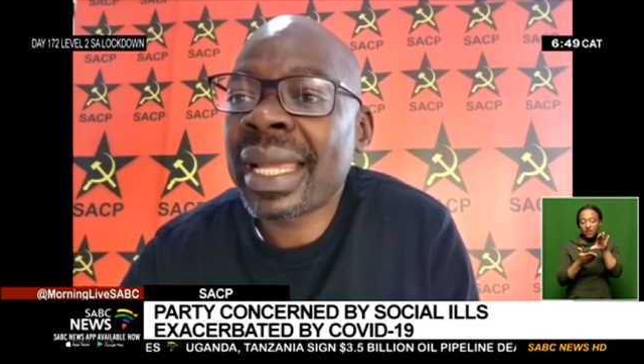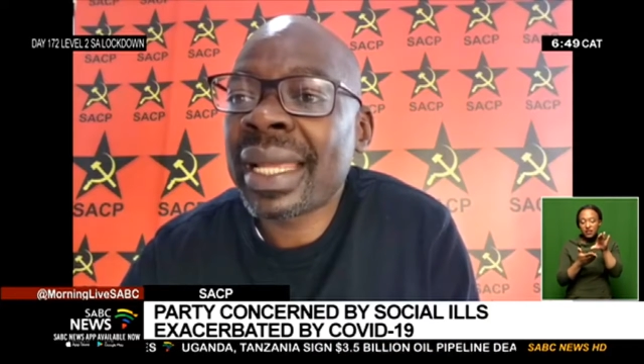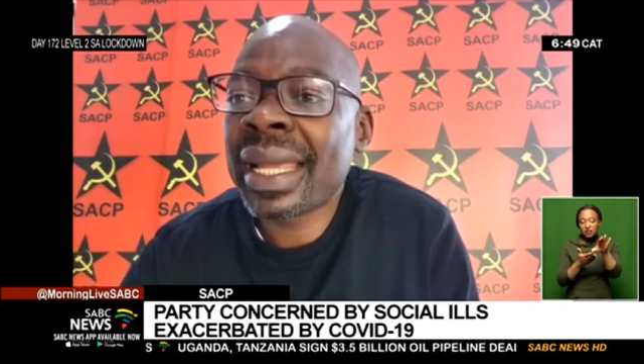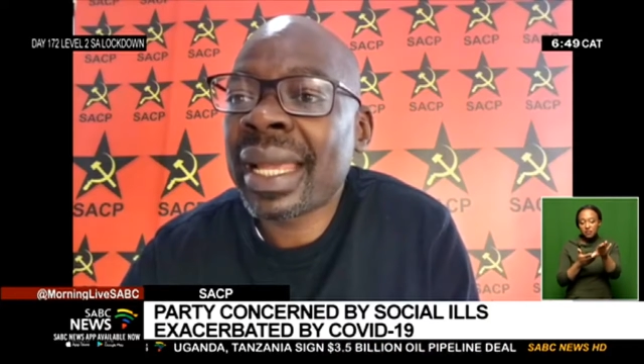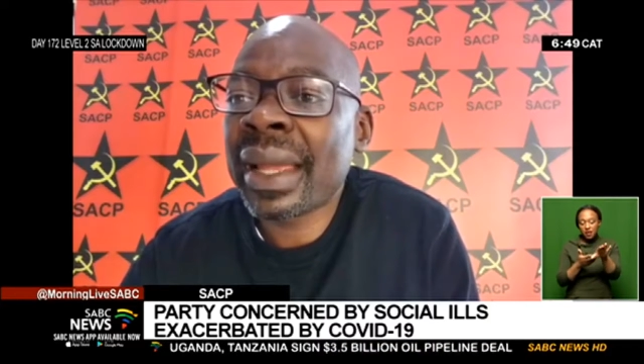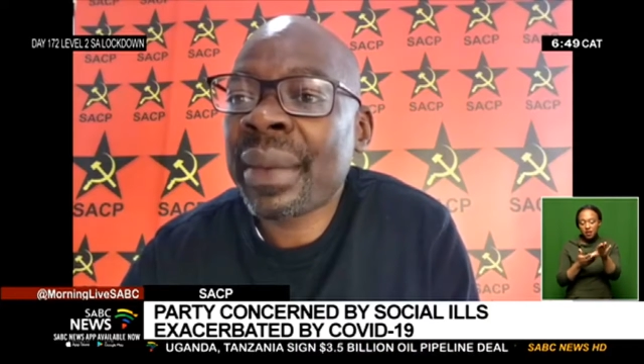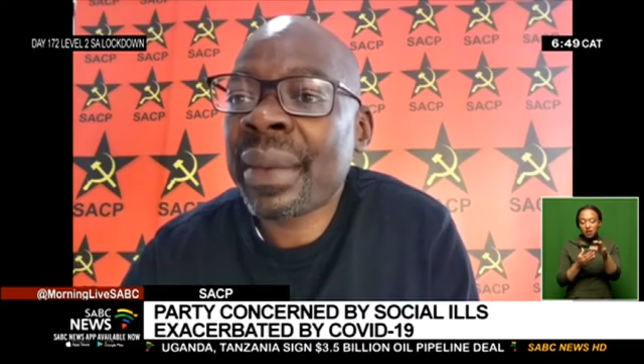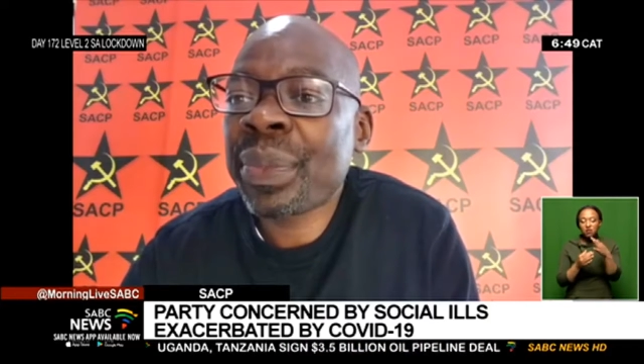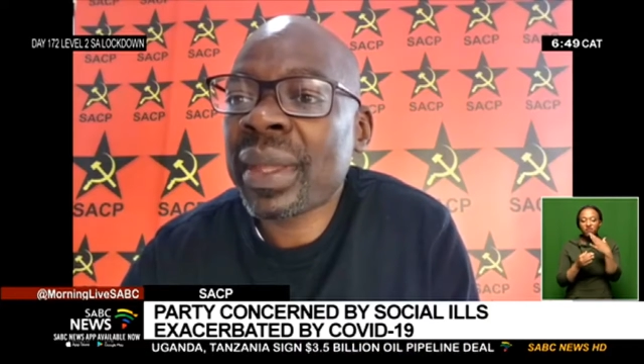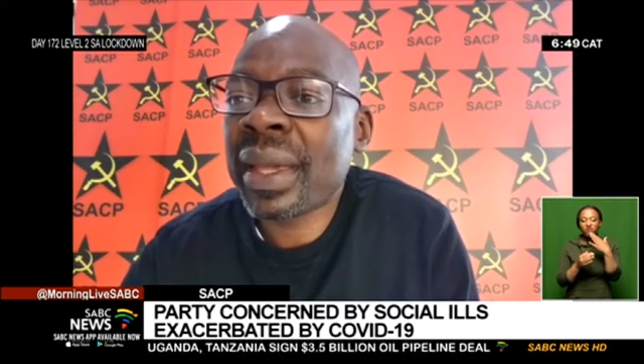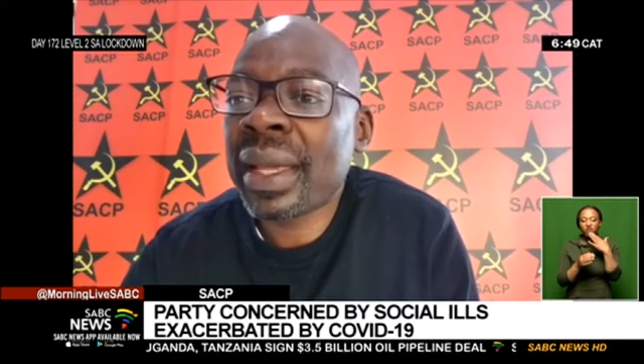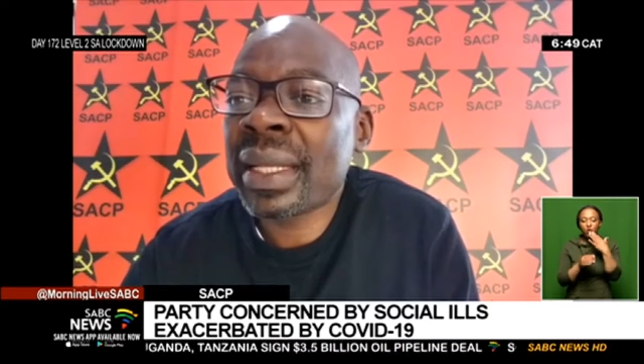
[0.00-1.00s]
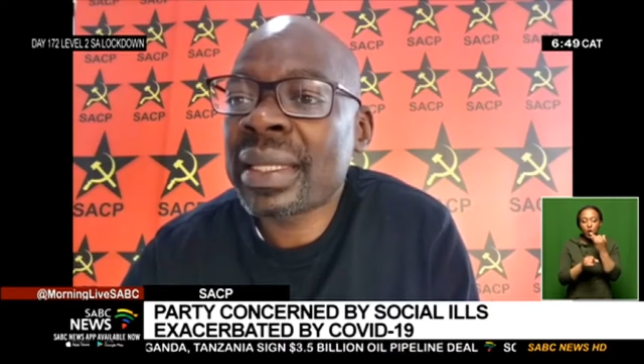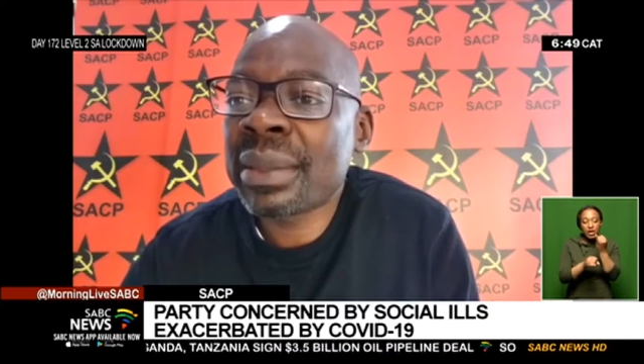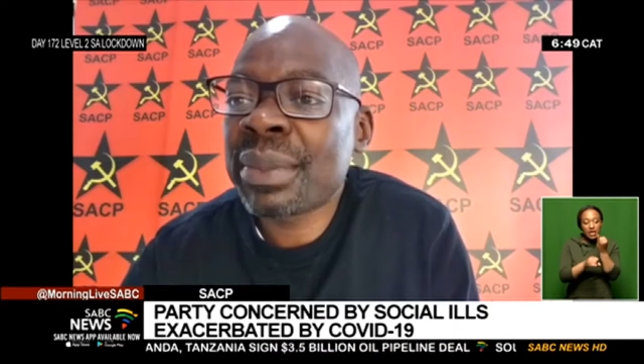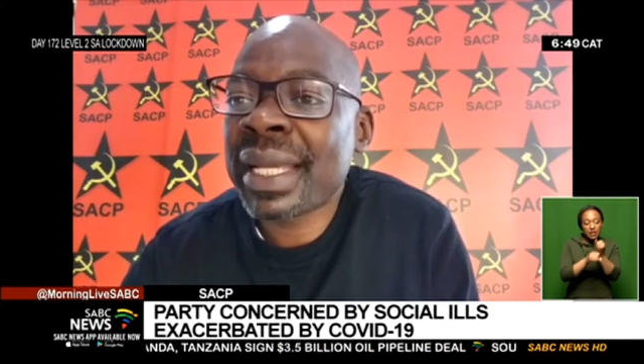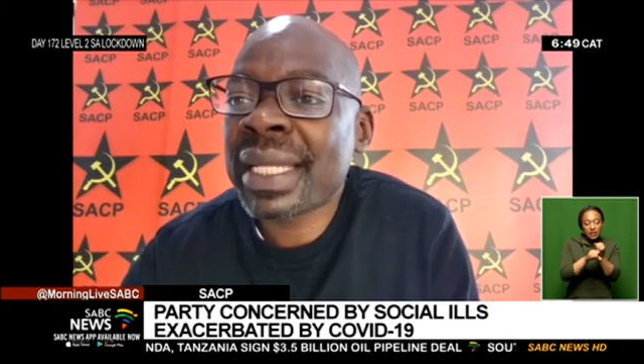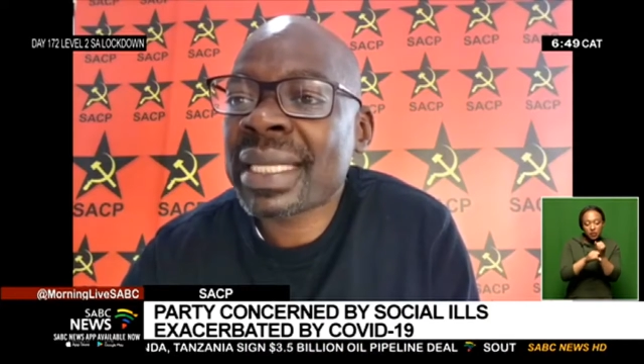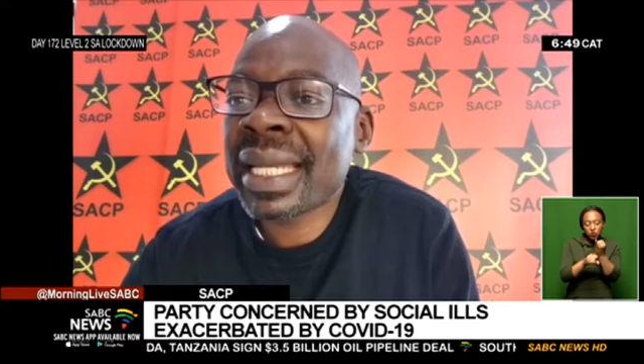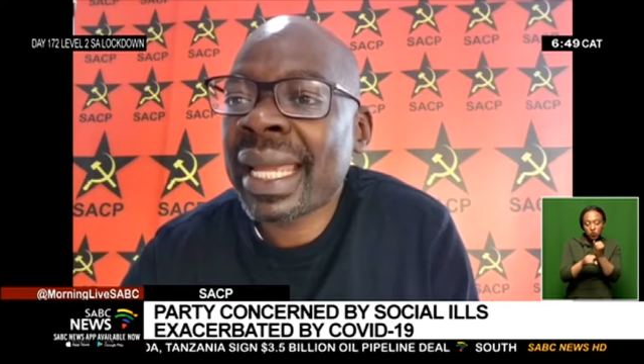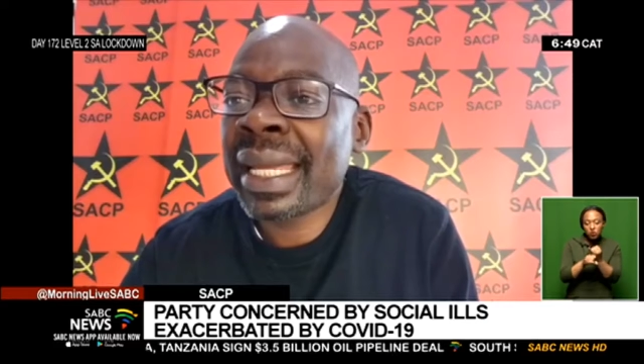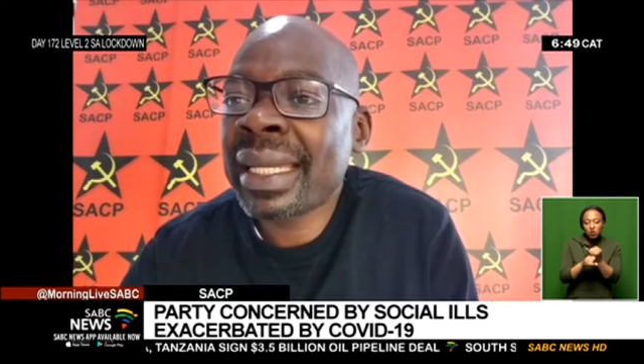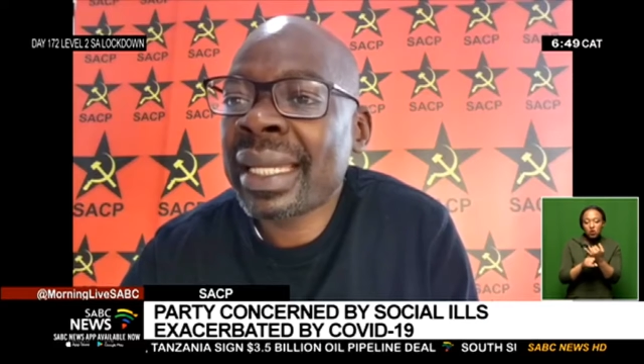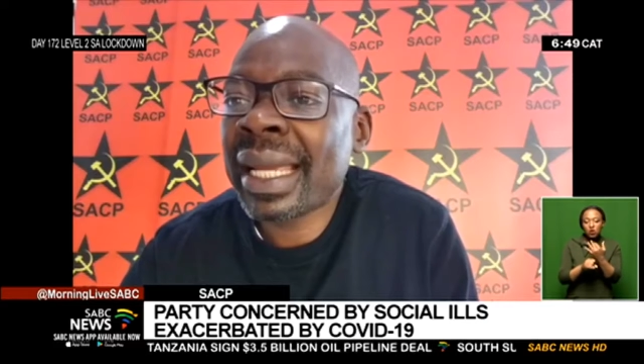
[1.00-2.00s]
like
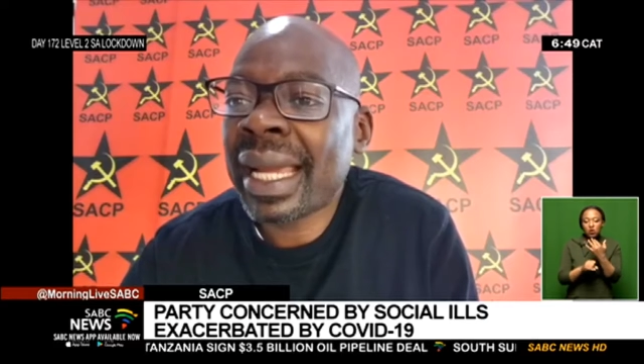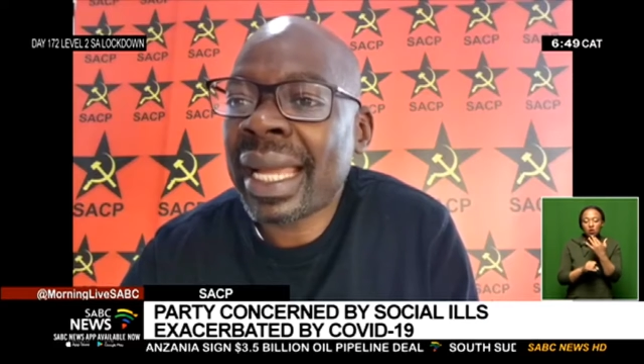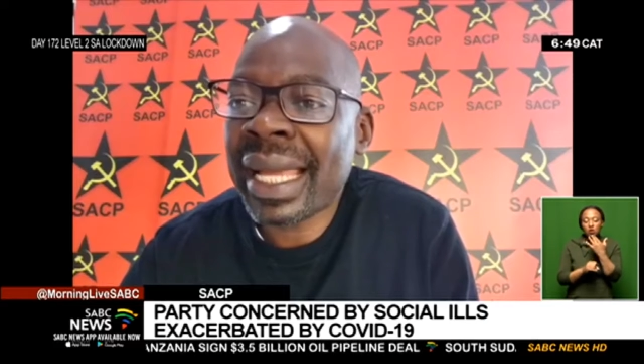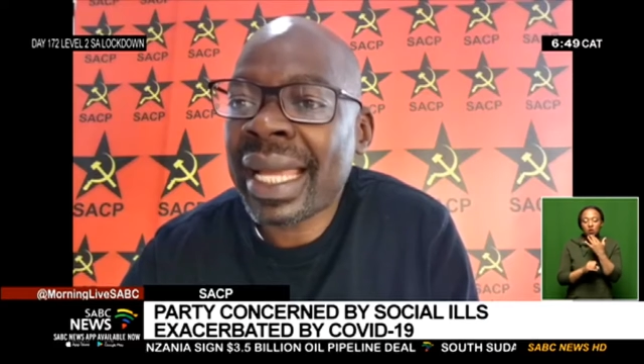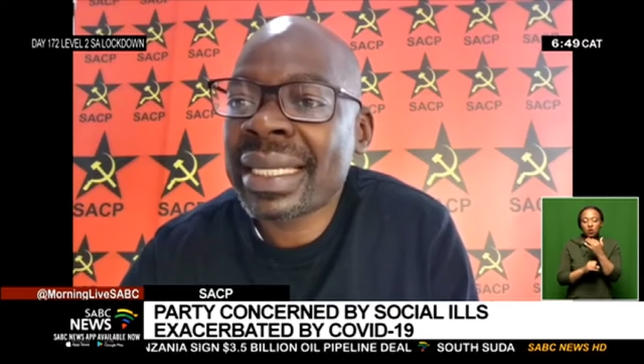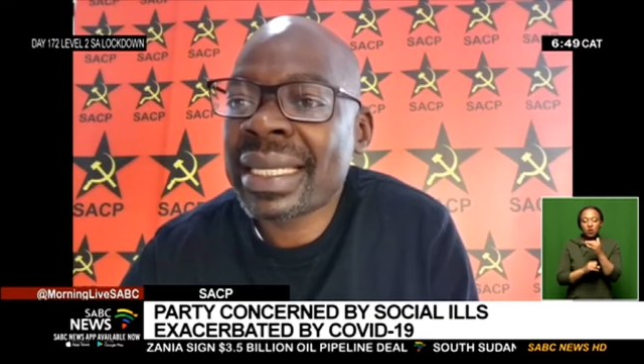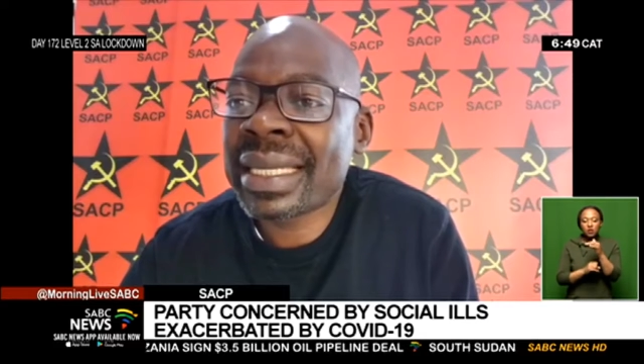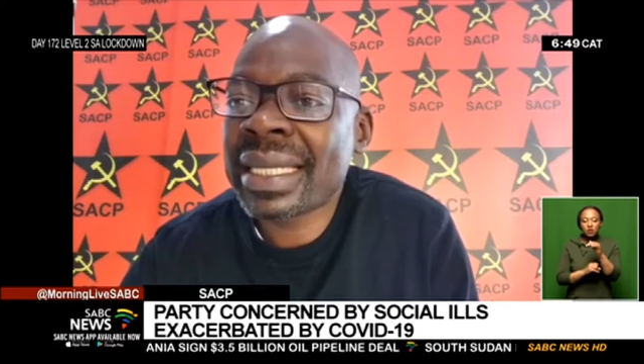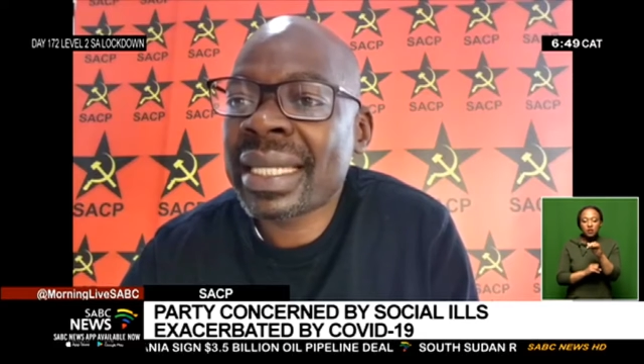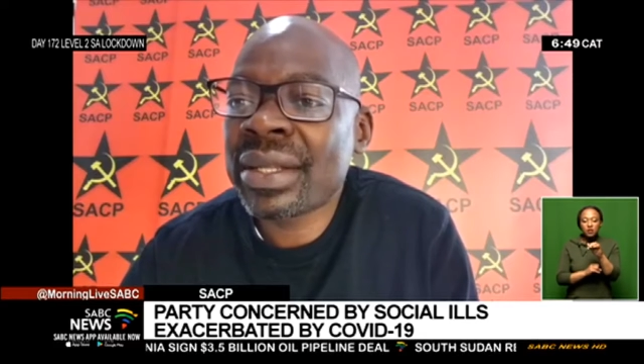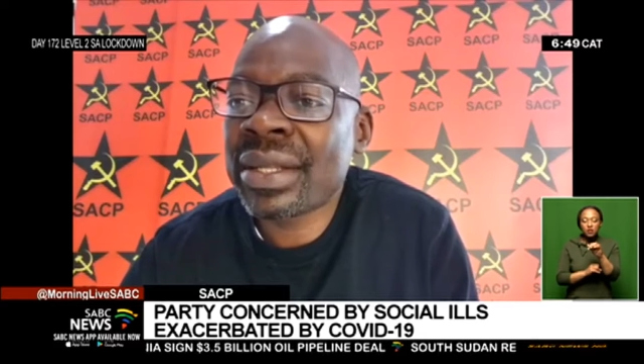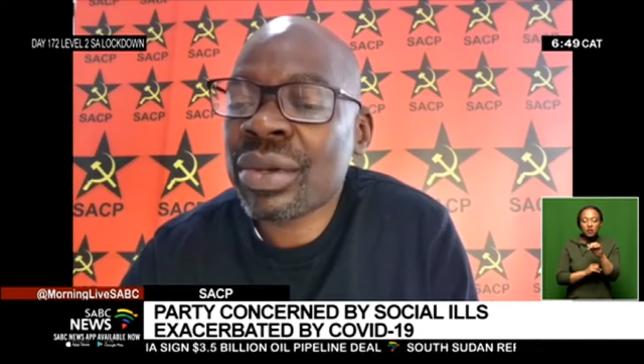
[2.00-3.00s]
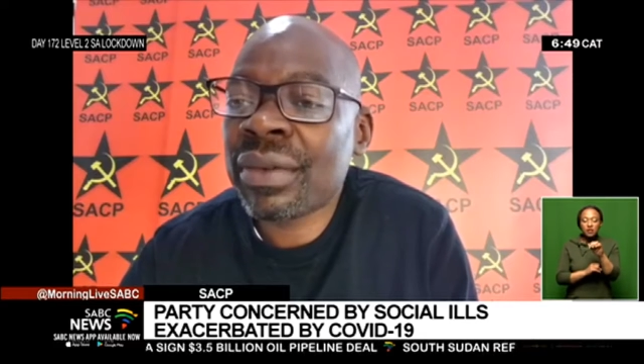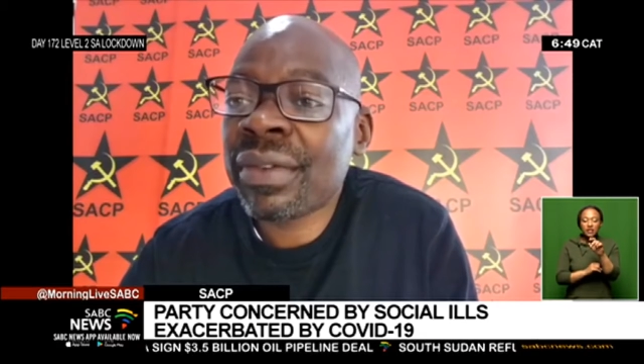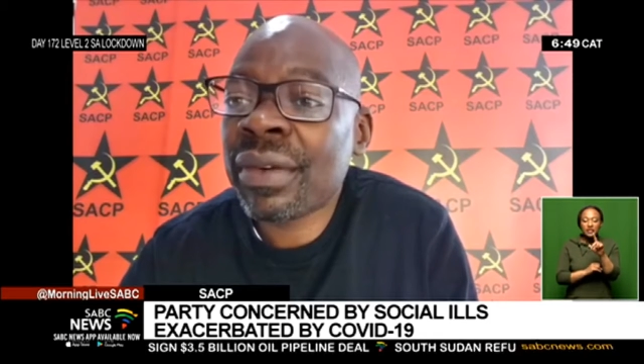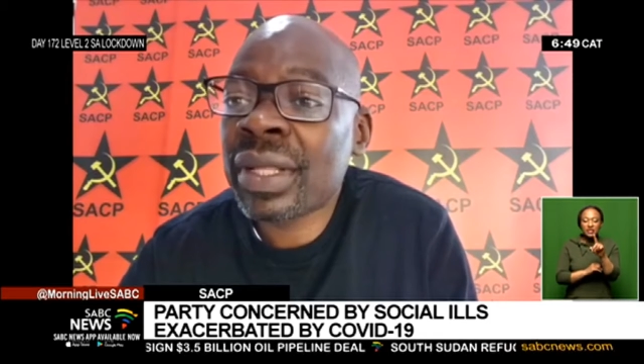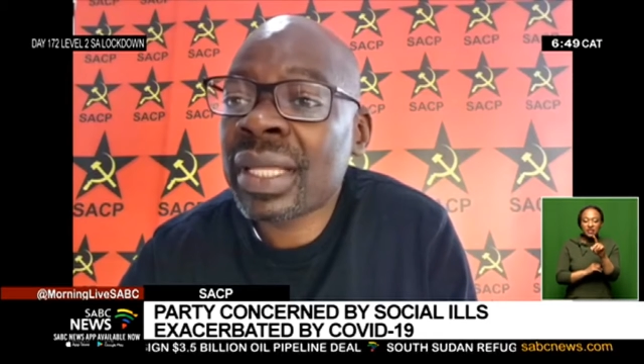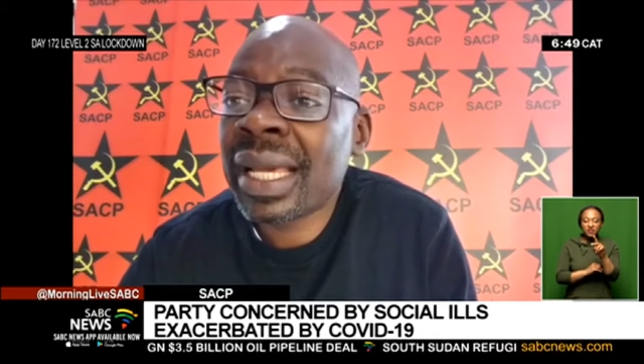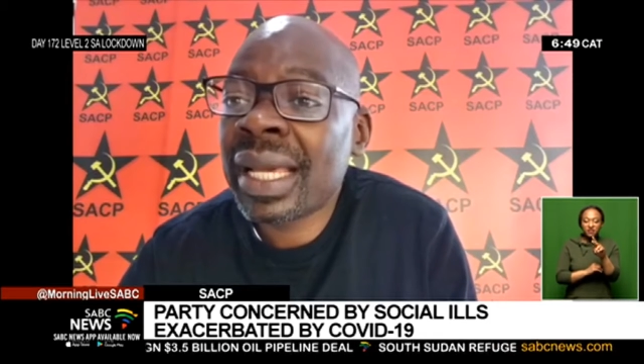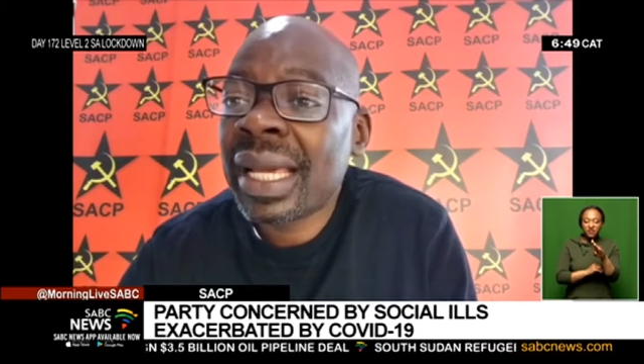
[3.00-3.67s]
DBSA, IDC, and so forth,